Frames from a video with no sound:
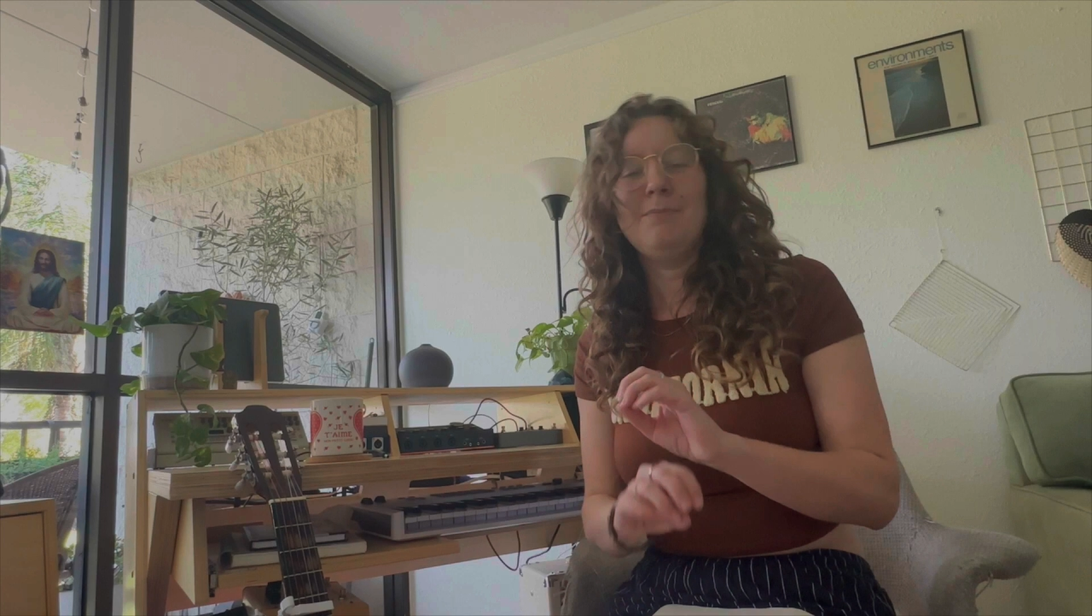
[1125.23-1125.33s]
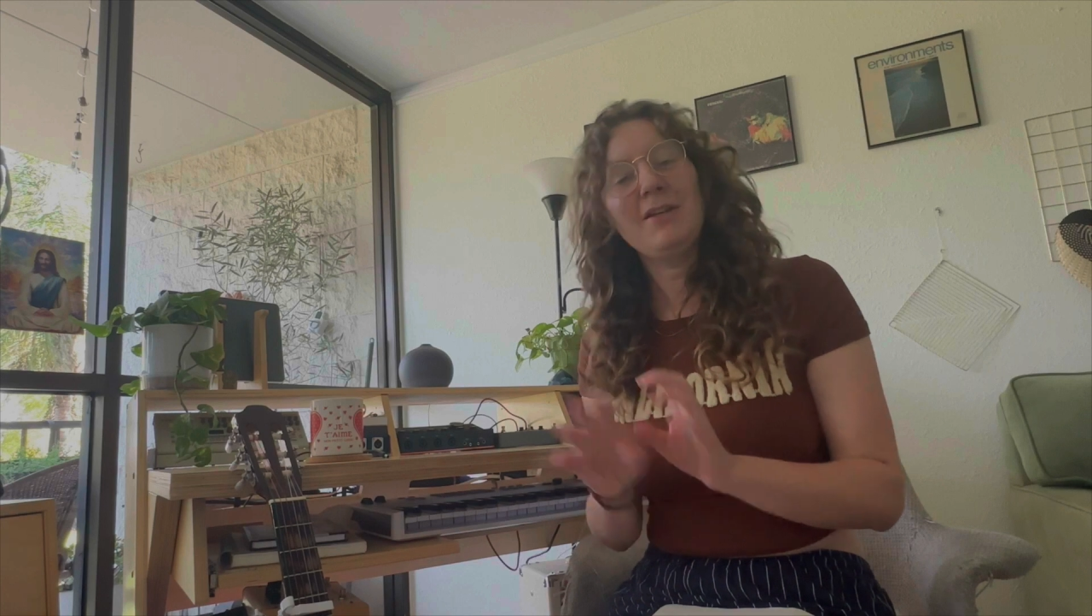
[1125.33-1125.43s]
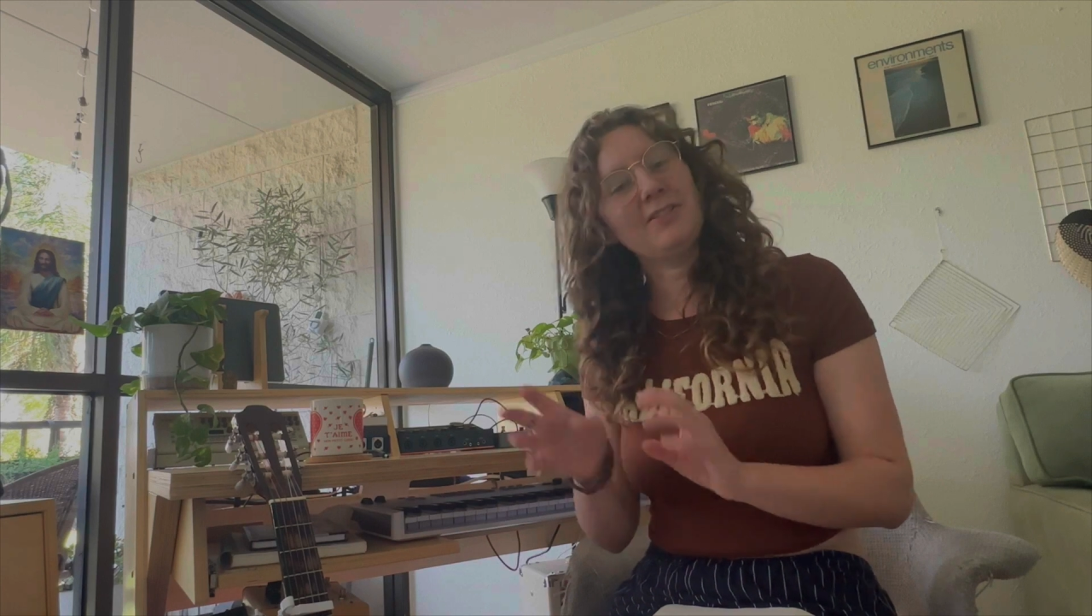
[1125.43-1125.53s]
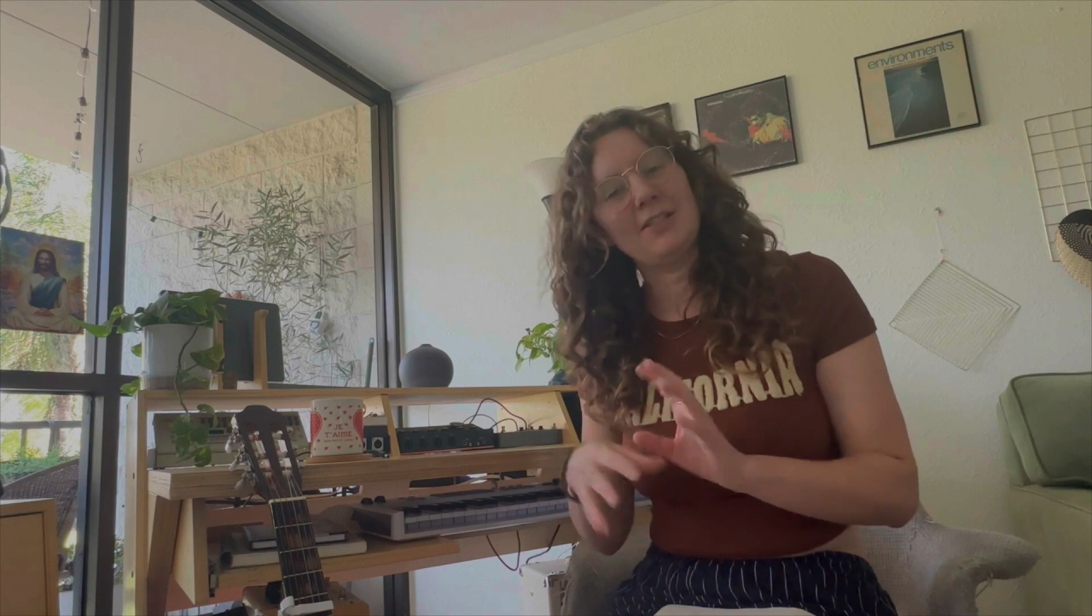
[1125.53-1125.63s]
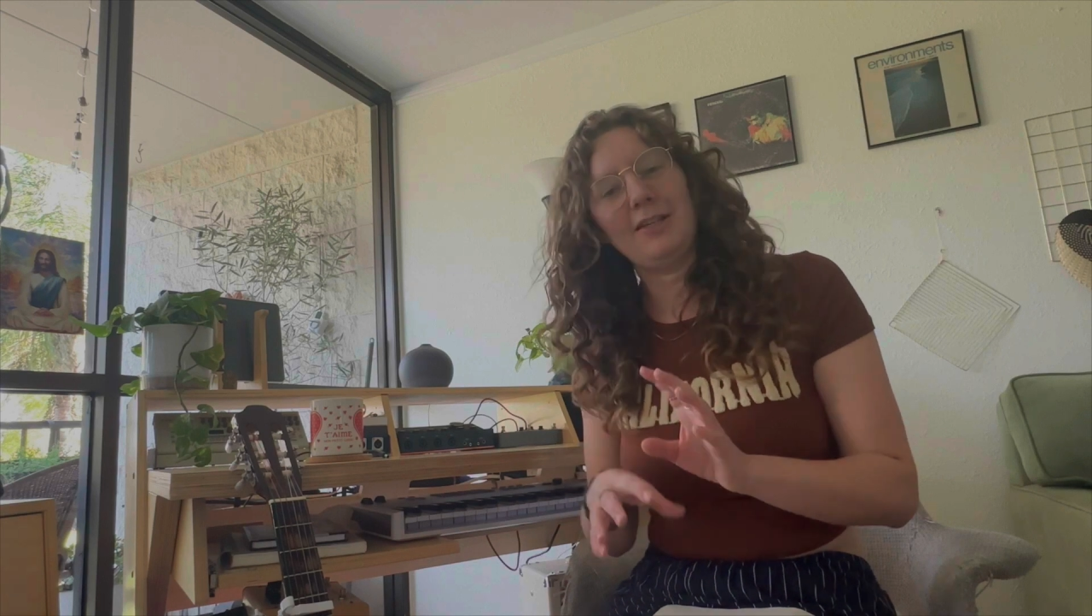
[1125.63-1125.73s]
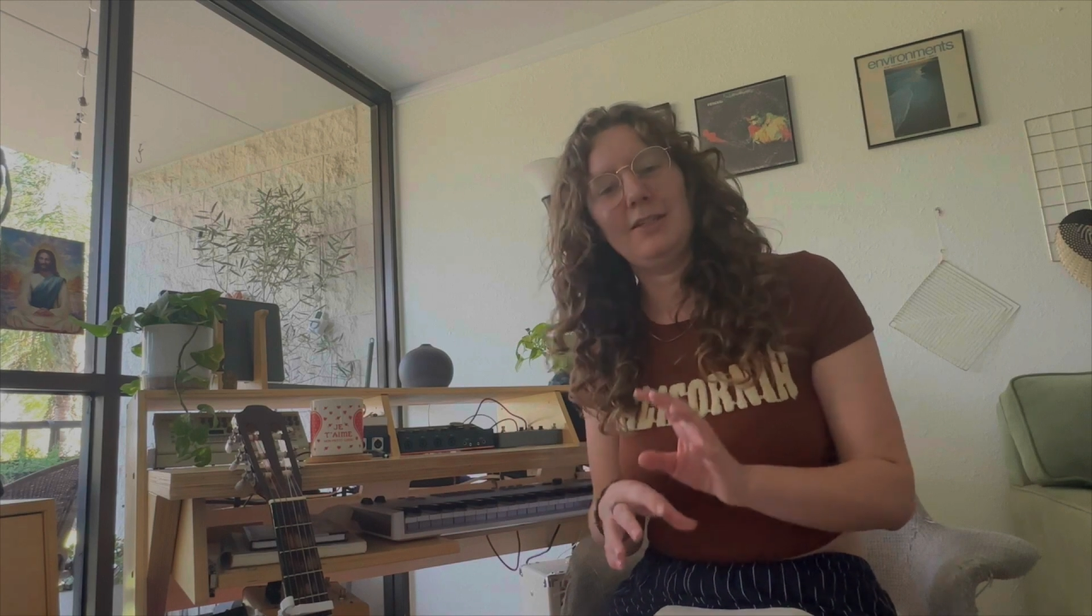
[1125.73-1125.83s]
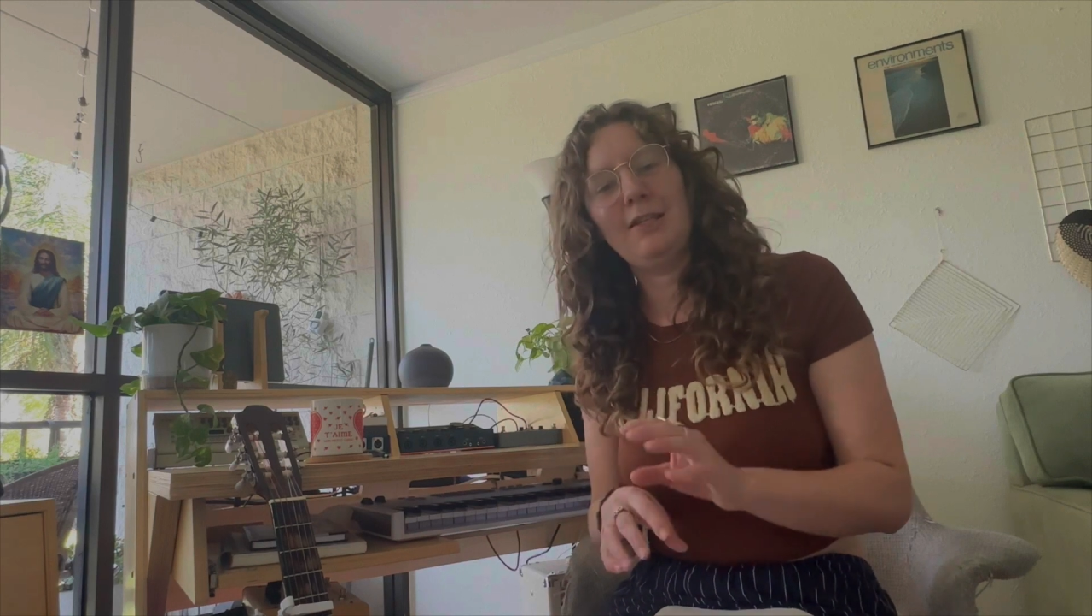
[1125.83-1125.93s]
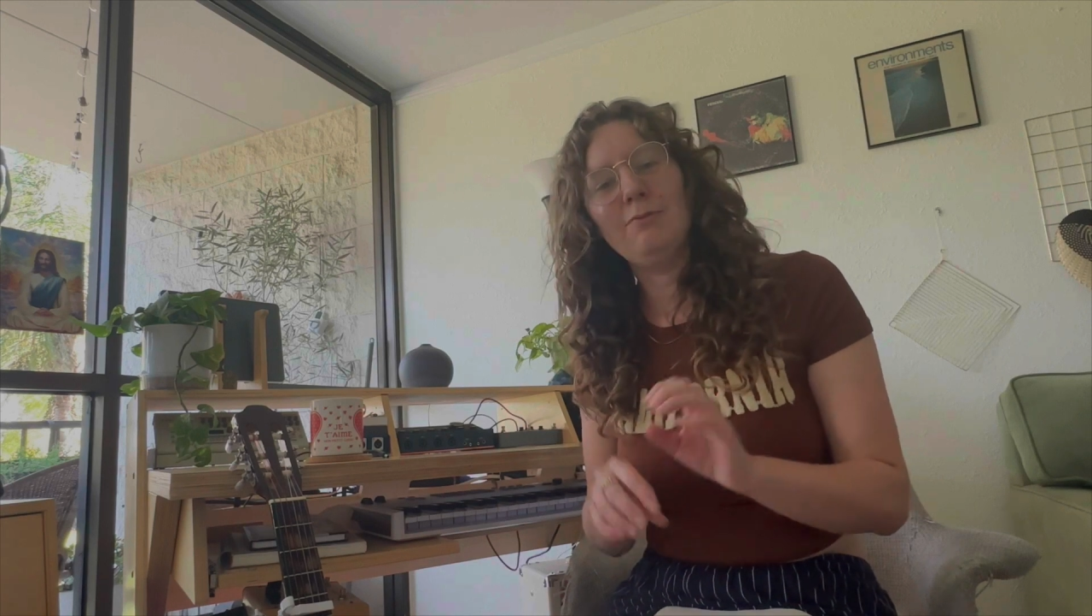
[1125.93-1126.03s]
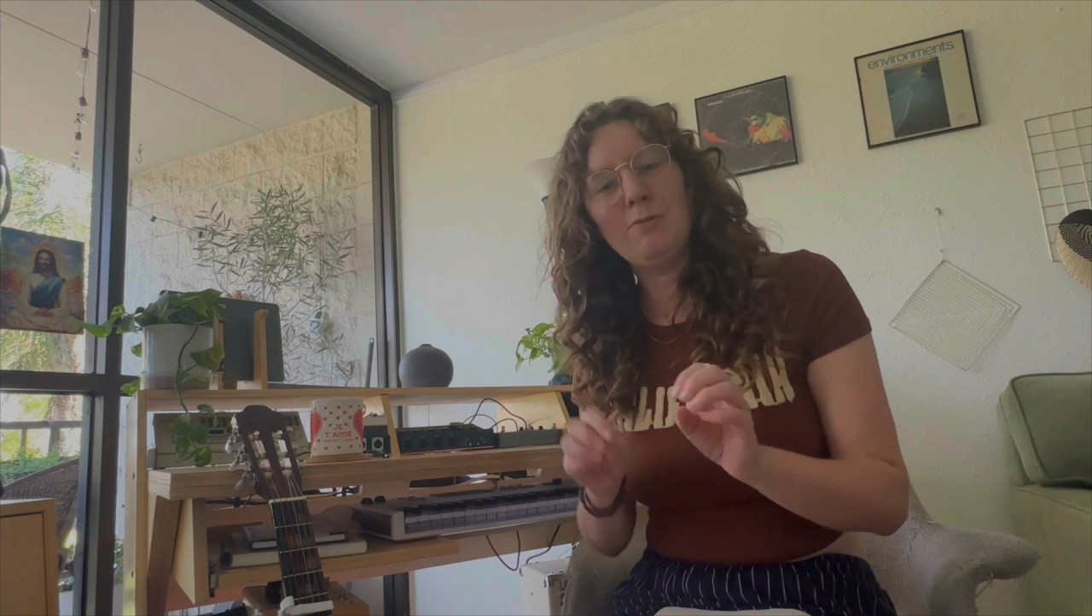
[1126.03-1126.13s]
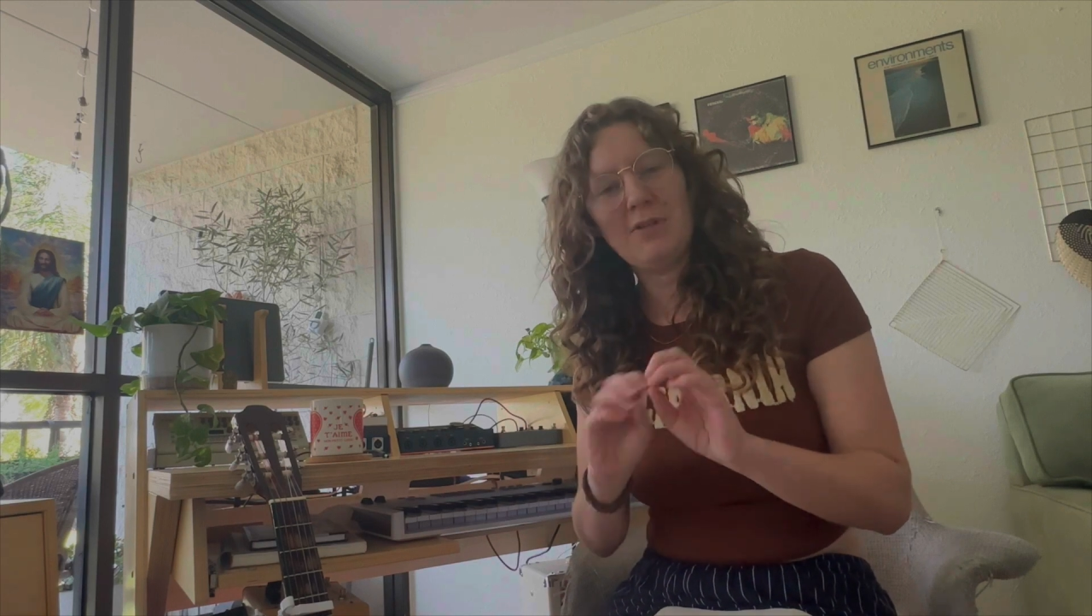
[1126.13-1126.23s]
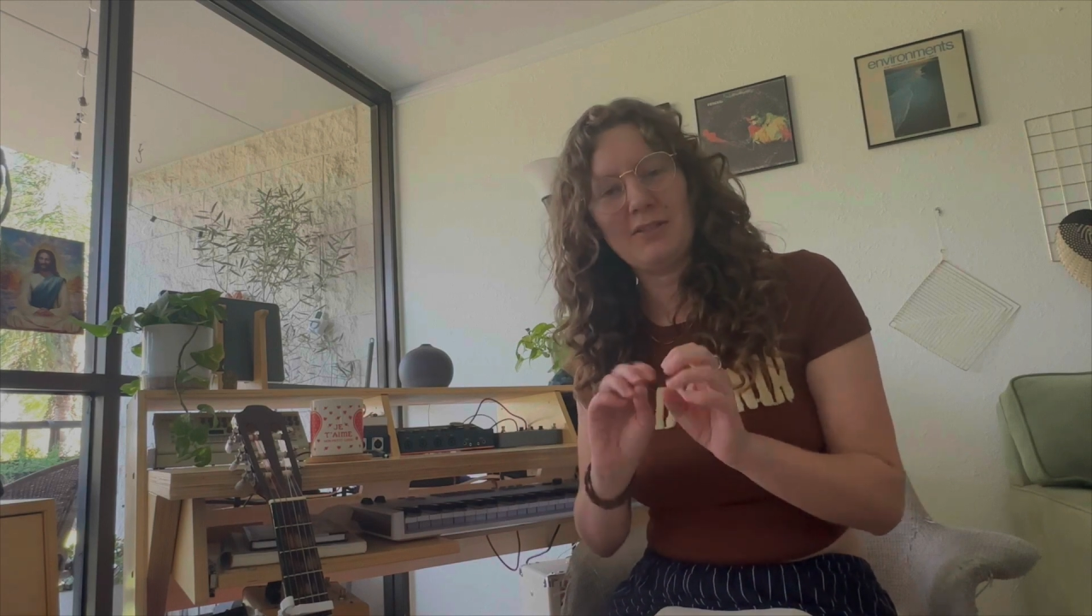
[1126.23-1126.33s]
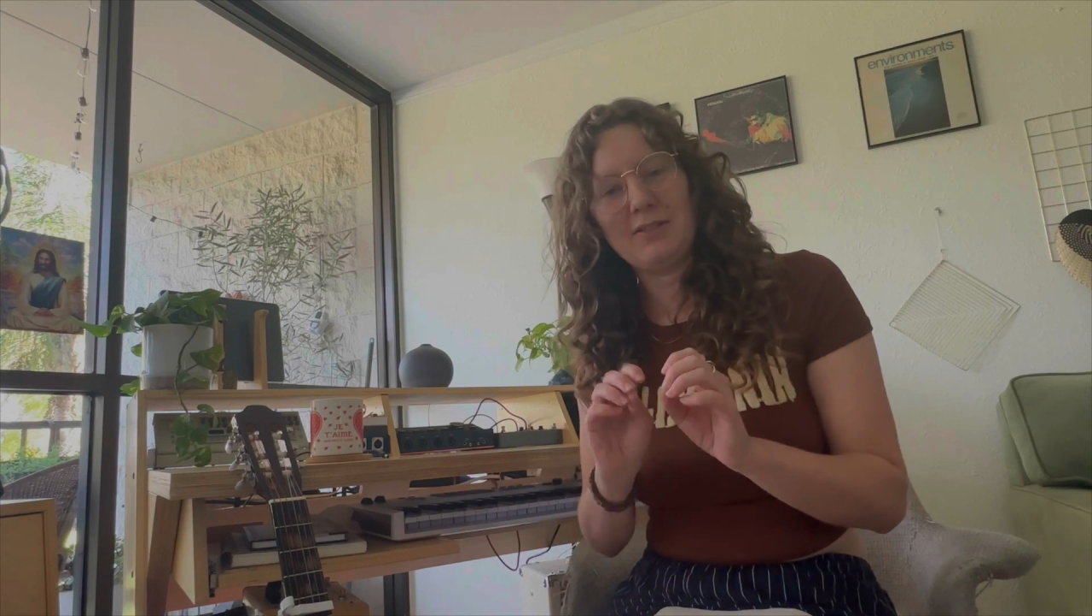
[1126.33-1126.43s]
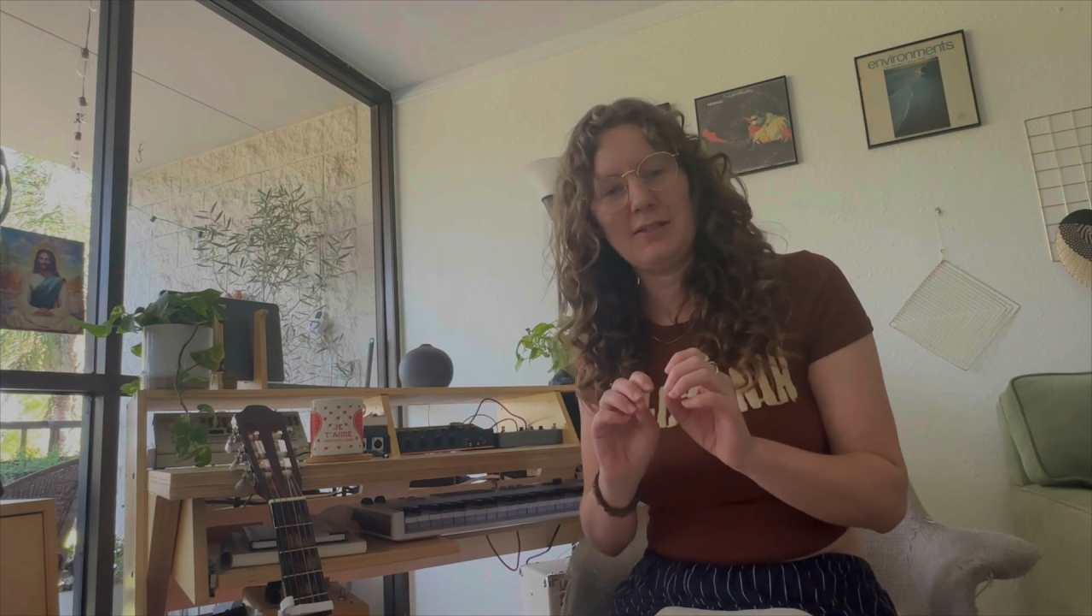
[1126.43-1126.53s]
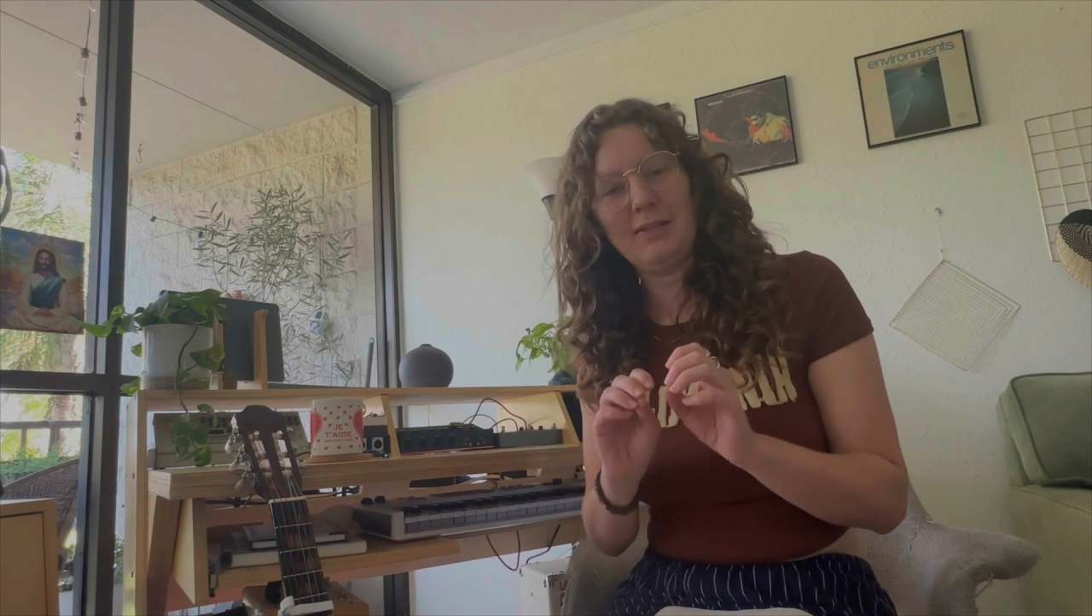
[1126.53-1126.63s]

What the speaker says: remixed,